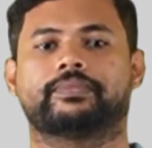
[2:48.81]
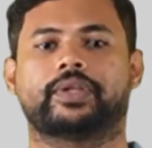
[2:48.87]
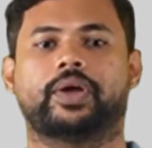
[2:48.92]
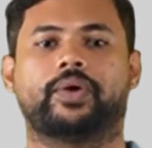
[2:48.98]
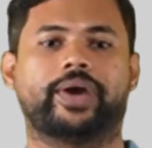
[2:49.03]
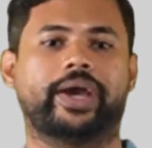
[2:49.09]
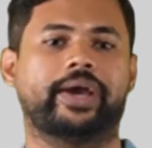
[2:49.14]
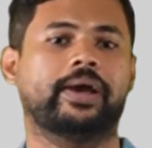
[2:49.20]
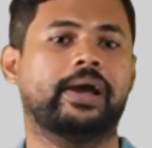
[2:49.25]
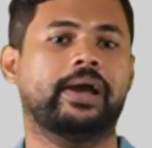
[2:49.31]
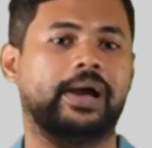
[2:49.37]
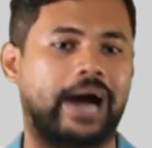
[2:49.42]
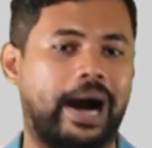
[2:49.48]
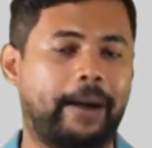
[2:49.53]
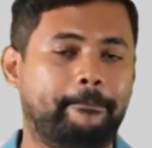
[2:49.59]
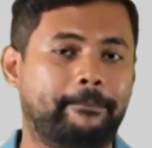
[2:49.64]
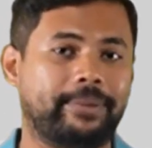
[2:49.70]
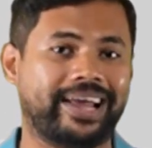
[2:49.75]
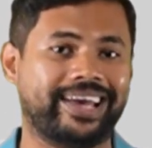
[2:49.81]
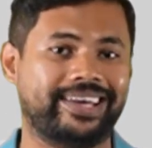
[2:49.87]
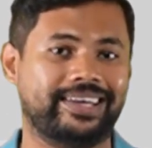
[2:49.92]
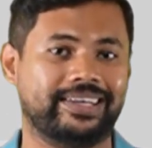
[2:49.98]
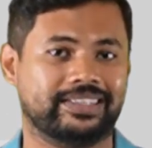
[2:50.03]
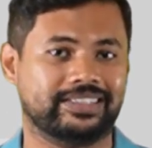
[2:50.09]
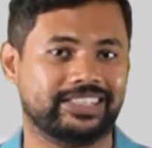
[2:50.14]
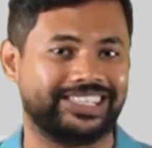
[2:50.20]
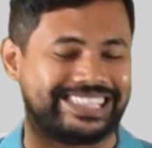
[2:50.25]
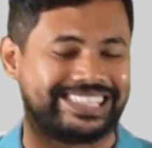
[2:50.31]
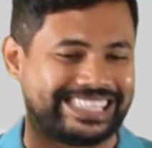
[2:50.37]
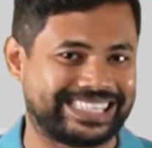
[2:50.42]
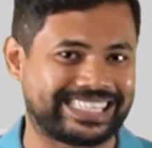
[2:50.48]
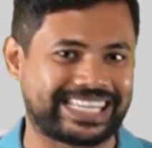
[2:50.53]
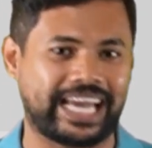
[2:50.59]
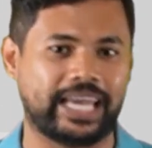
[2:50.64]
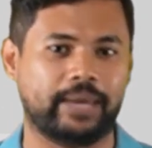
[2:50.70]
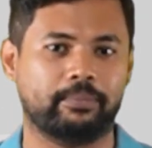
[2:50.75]
Okay, applying this
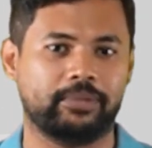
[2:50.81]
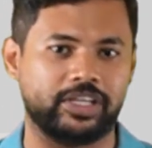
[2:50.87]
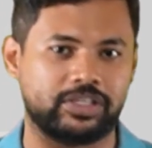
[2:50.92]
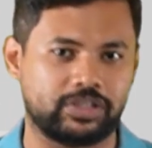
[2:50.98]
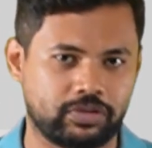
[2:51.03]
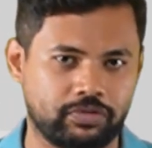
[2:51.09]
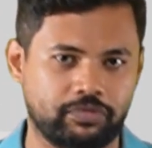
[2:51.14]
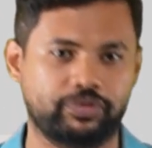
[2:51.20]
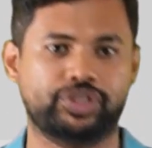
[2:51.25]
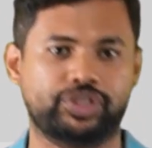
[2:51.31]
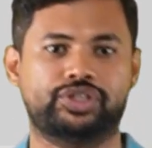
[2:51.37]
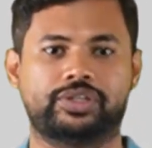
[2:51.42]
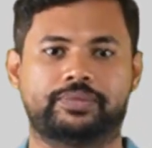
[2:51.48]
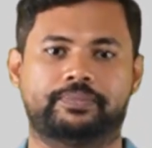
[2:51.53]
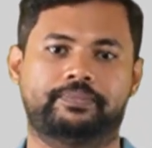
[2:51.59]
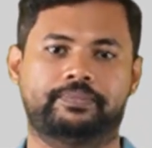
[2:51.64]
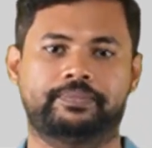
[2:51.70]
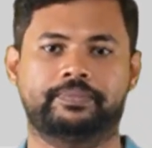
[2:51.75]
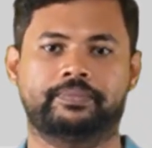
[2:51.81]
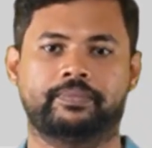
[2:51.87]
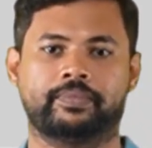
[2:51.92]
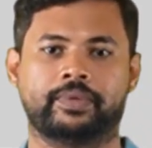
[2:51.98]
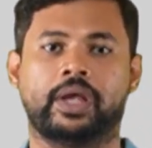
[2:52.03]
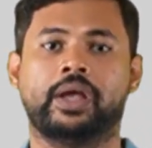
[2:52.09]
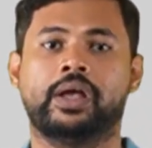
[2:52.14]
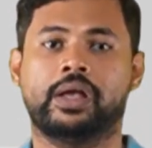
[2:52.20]
timeless wisdom